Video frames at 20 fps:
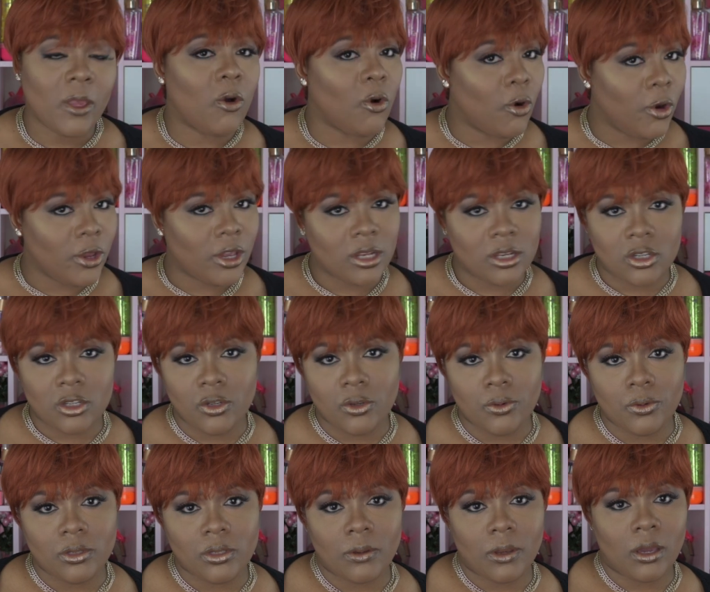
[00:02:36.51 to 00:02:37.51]
Or you can just
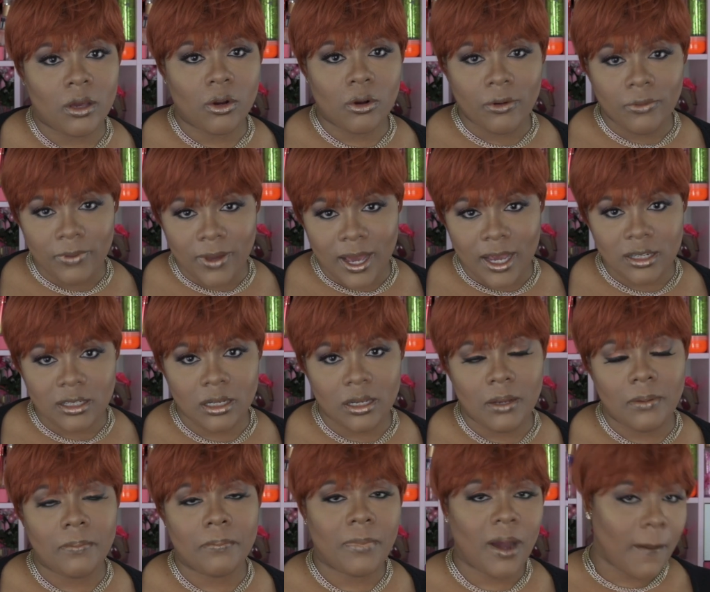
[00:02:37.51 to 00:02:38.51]
use good
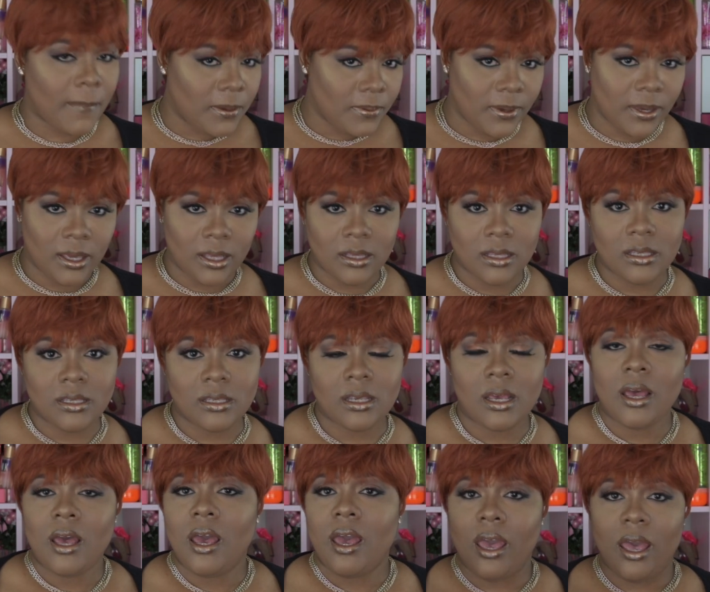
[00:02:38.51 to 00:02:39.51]
old-fashioned bobby pins
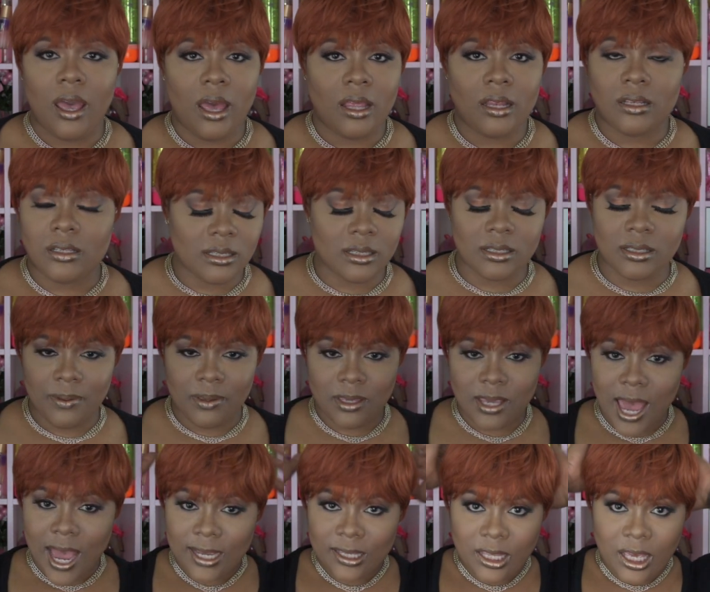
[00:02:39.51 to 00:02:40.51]
and just
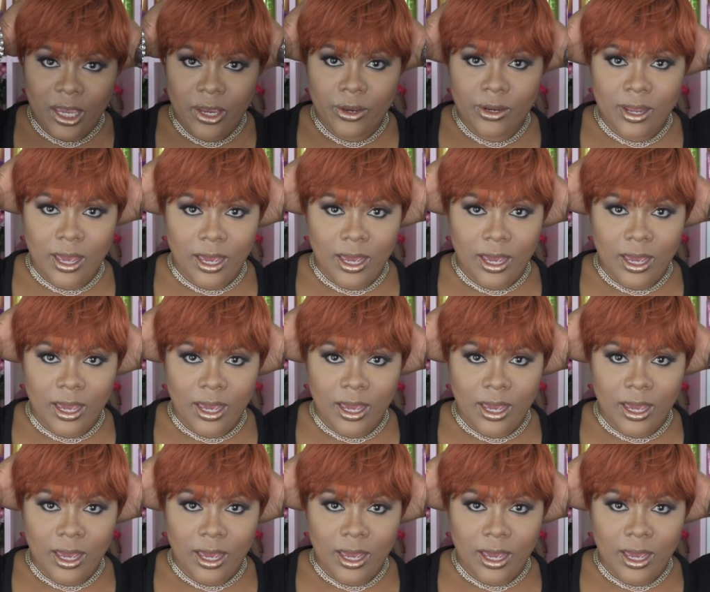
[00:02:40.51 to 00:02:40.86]
tack the hair